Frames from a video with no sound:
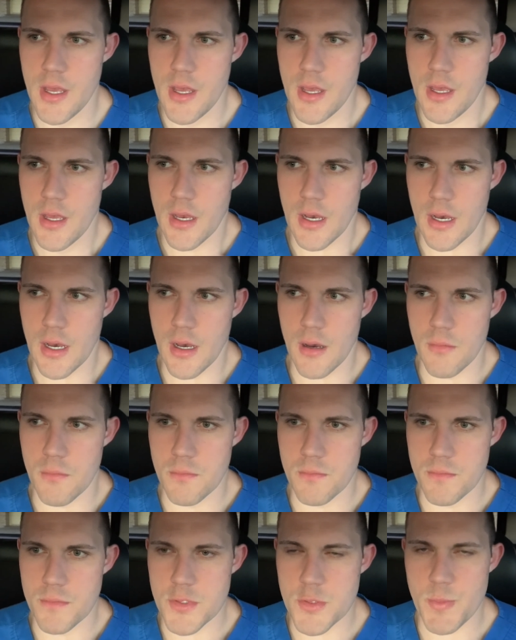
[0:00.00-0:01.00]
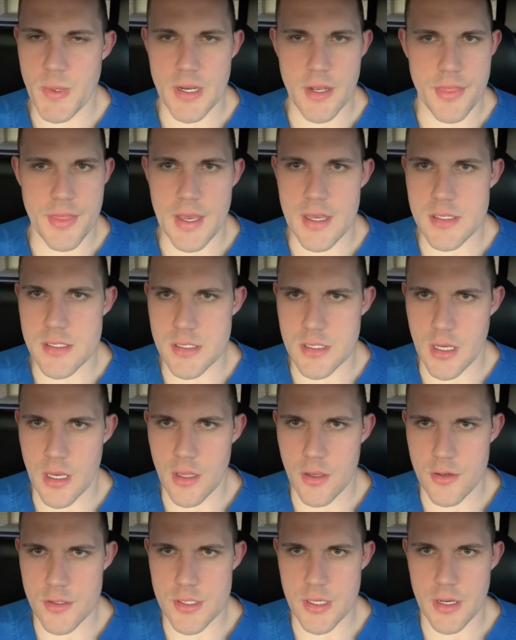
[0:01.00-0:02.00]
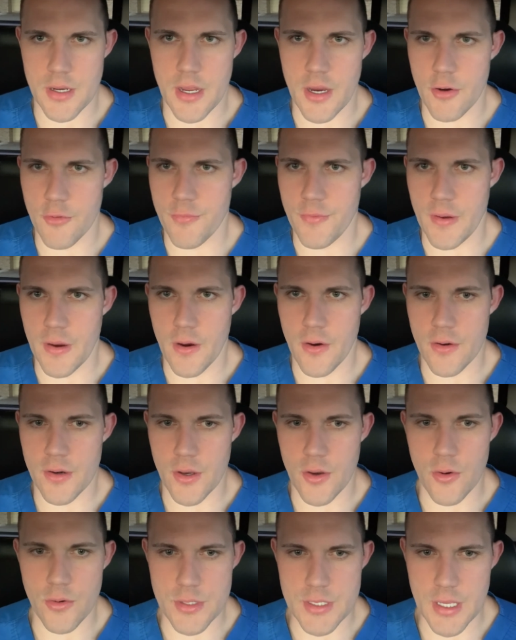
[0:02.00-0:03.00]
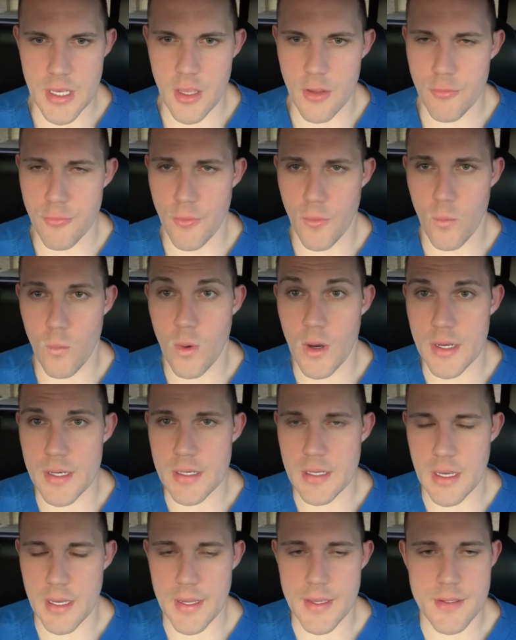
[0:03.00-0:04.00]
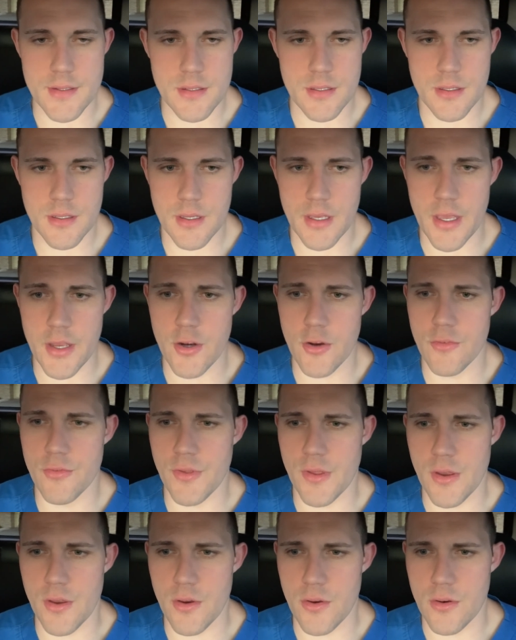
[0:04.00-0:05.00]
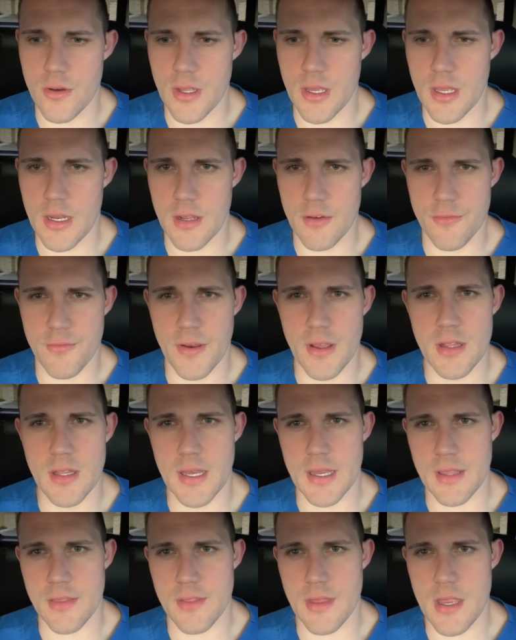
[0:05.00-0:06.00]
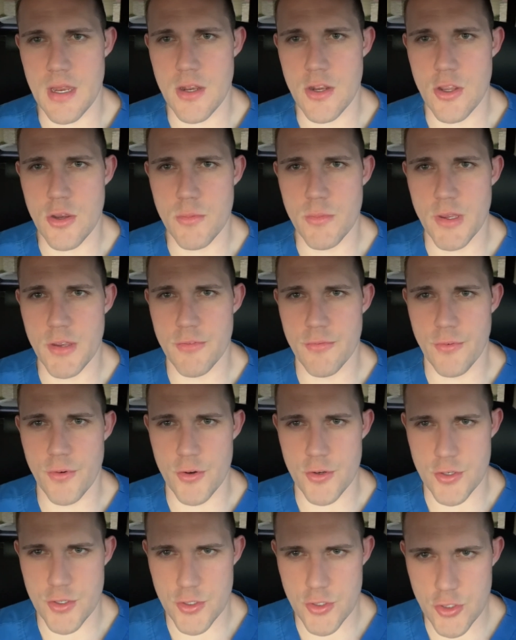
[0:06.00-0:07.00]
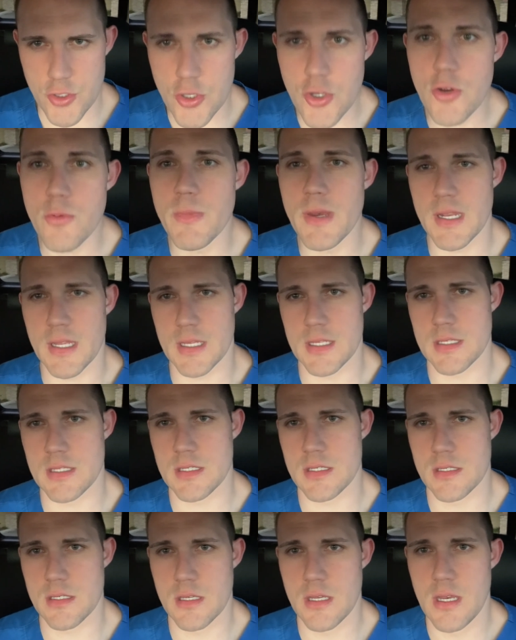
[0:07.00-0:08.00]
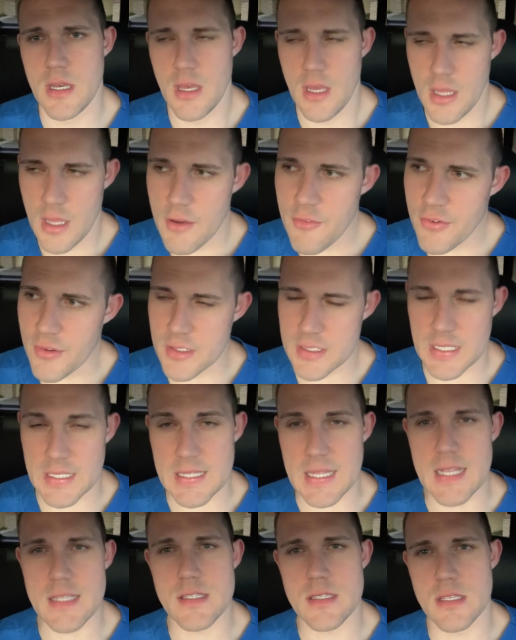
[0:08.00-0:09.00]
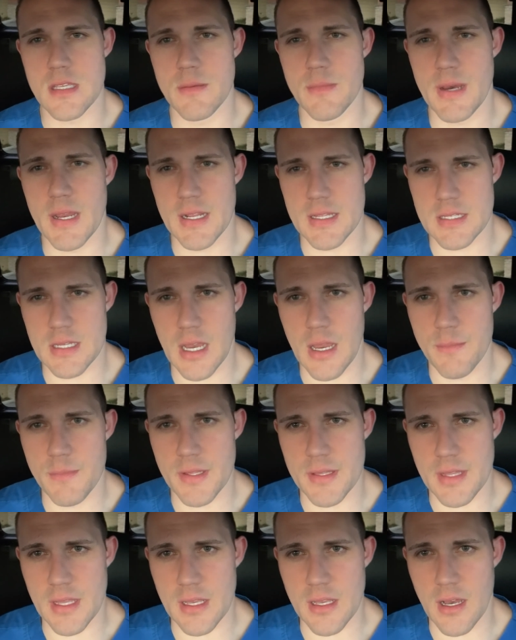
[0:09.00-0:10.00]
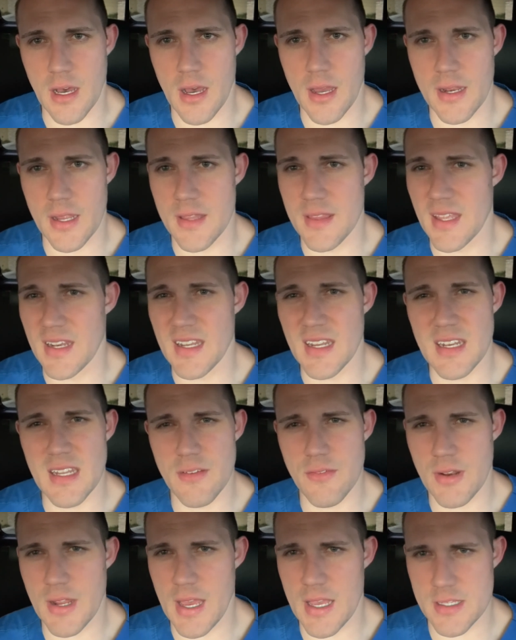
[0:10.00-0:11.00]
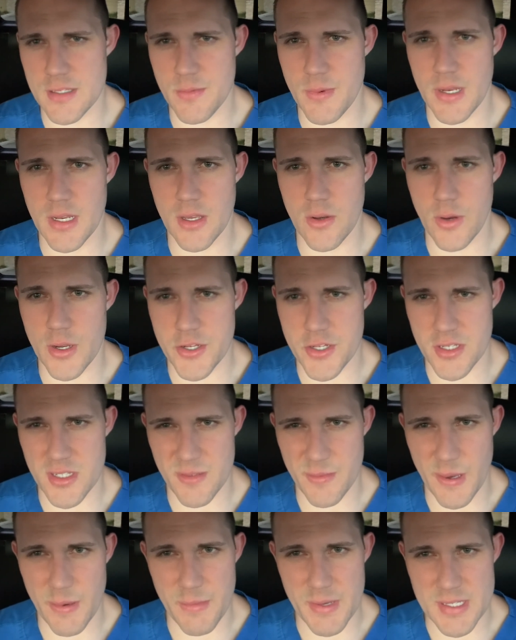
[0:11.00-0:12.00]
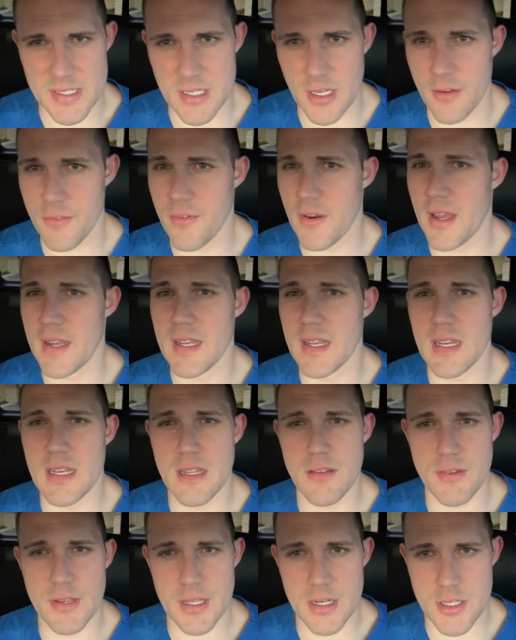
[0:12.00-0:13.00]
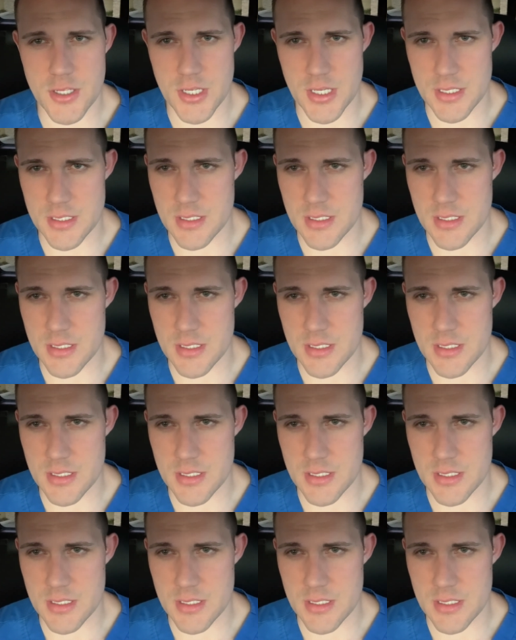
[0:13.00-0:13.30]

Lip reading: spent $1,000 on airfare and a hotel for one night, interviewed, and it felt like they knew me for 2 minutes. Feels like that's the amount of time that they got, and they didn't even ask me any questions about myself. I didn't even get a chance to